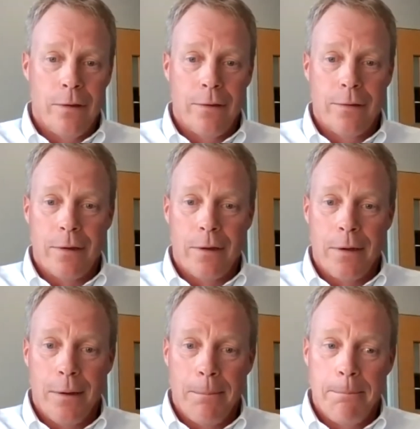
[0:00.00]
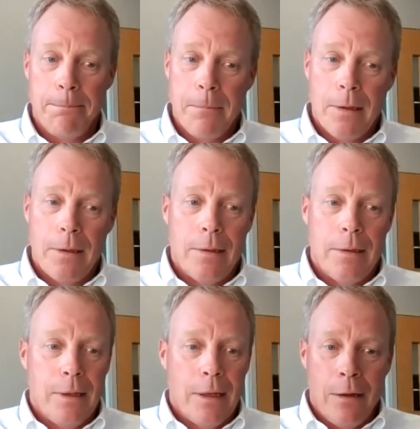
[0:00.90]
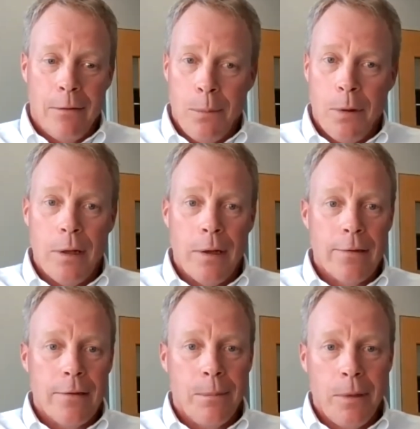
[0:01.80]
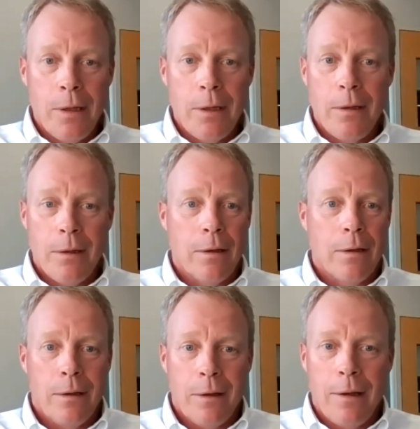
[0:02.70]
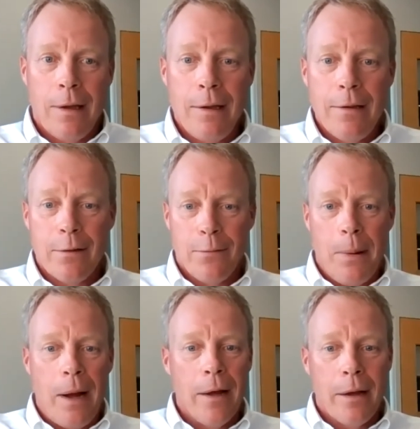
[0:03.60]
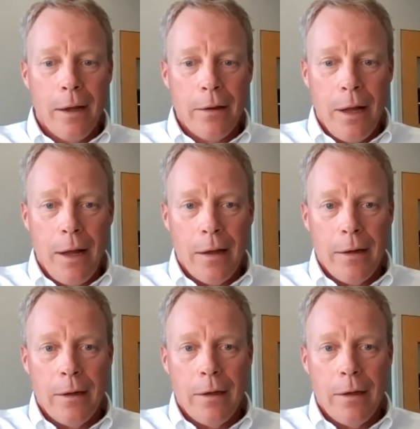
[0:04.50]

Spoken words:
is, everybody likes to be the ease of buying online.